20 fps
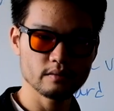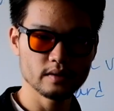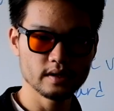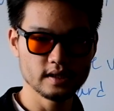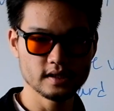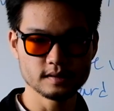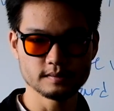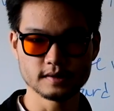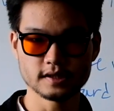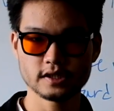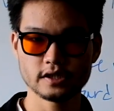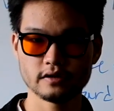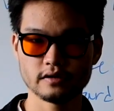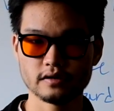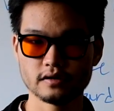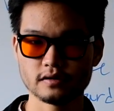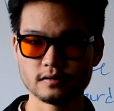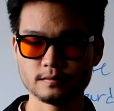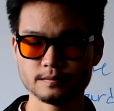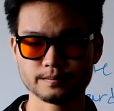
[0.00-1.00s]
one is
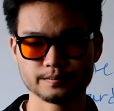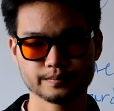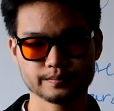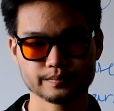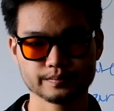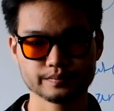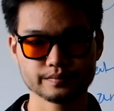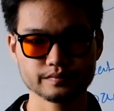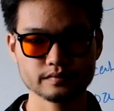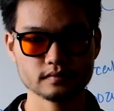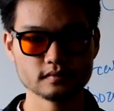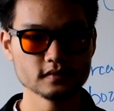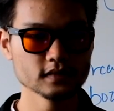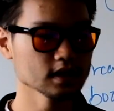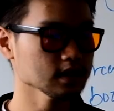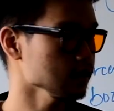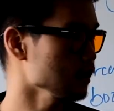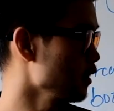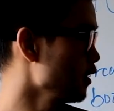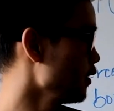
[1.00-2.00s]
material,
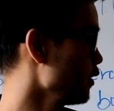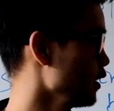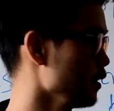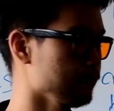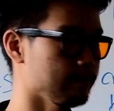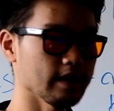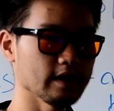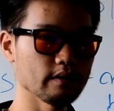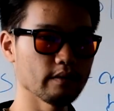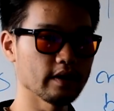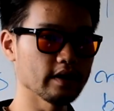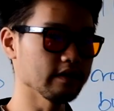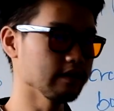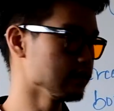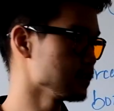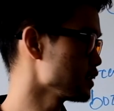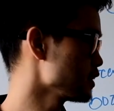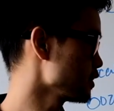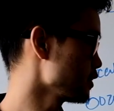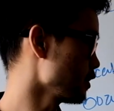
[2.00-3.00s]
and by the way,
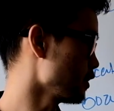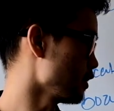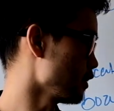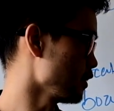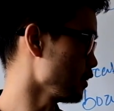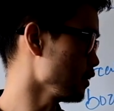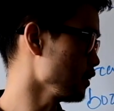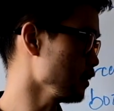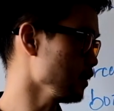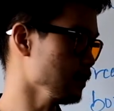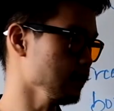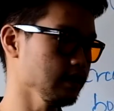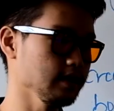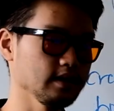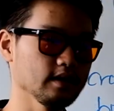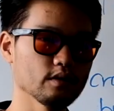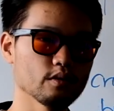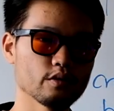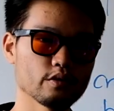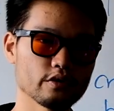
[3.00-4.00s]
this is
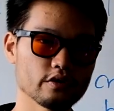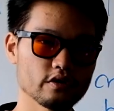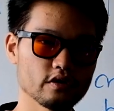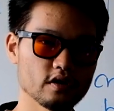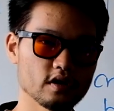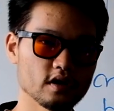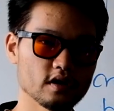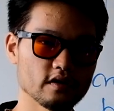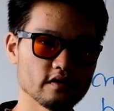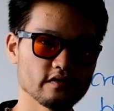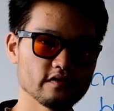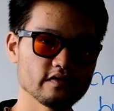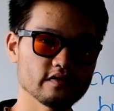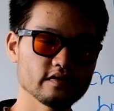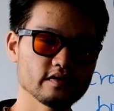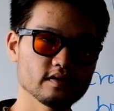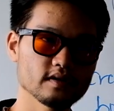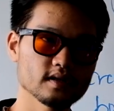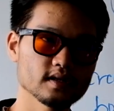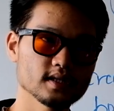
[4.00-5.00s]
in order
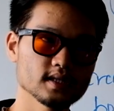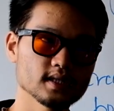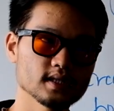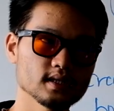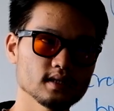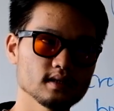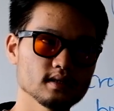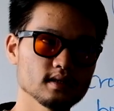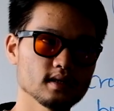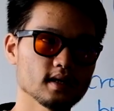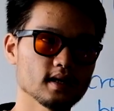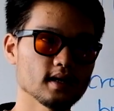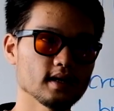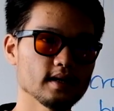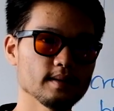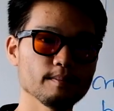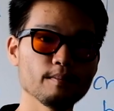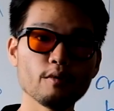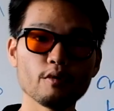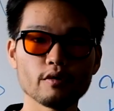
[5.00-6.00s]
of
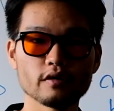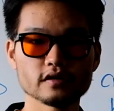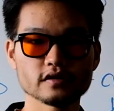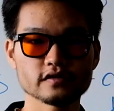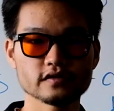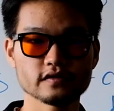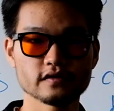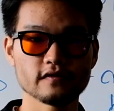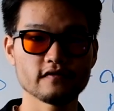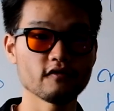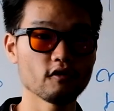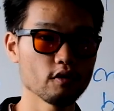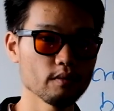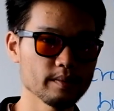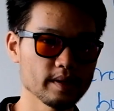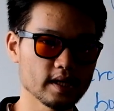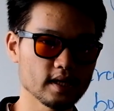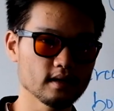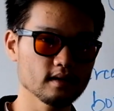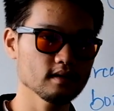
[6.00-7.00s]
importance for
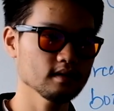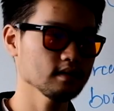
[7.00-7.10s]
me.